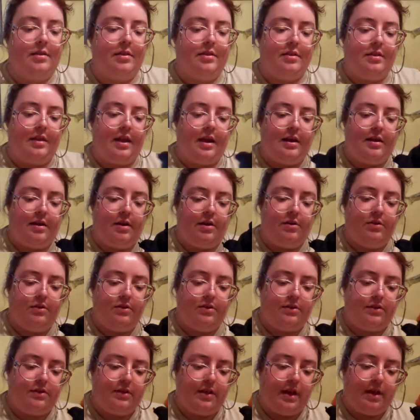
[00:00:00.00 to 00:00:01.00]
they
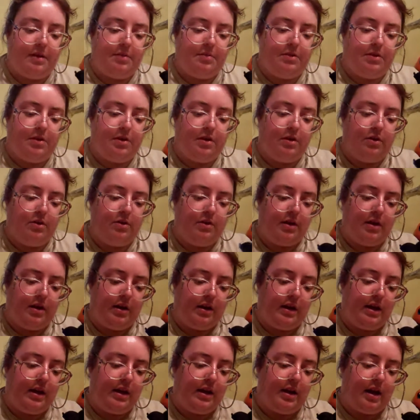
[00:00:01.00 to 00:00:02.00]
don't seem to, and
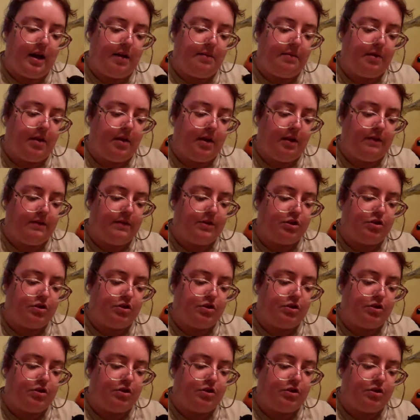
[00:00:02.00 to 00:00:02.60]
again, I'm not even